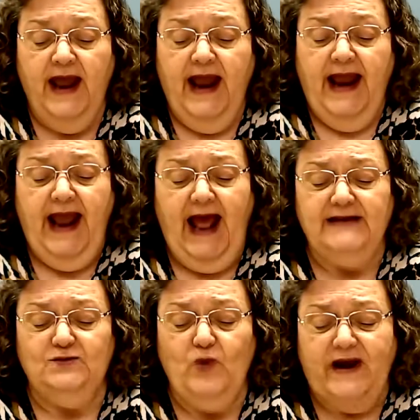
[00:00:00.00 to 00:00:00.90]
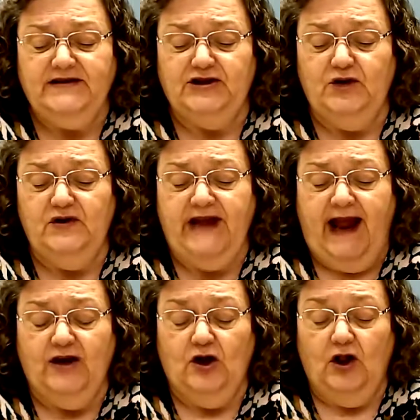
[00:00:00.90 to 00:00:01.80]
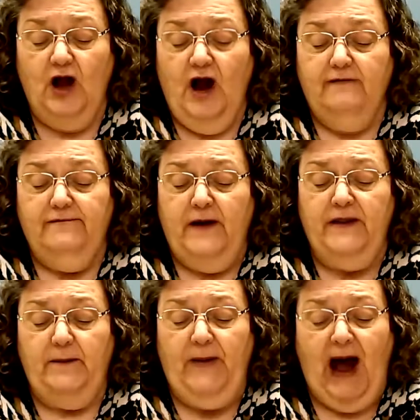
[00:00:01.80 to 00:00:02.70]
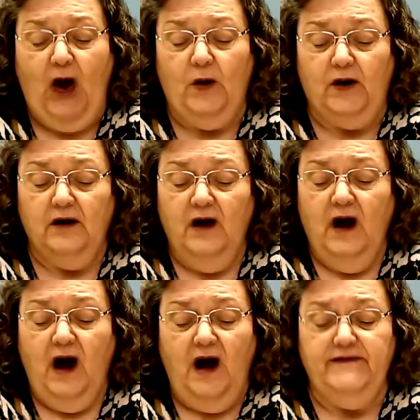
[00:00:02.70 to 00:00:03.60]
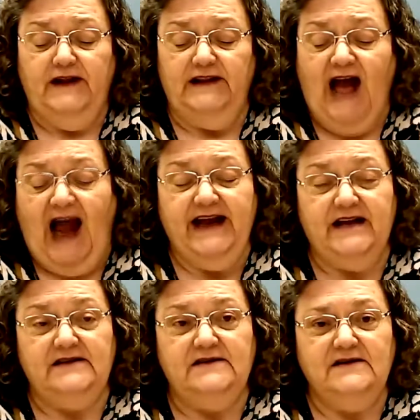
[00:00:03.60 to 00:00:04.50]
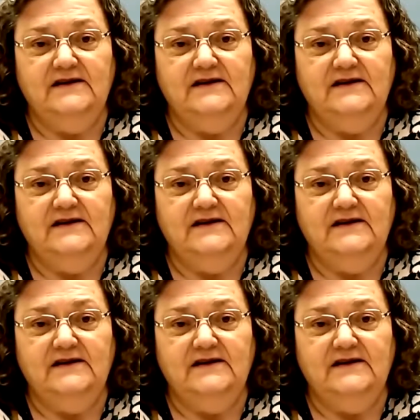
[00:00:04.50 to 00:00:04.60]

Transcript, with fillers: He has rescued Daniel from the power of the lions.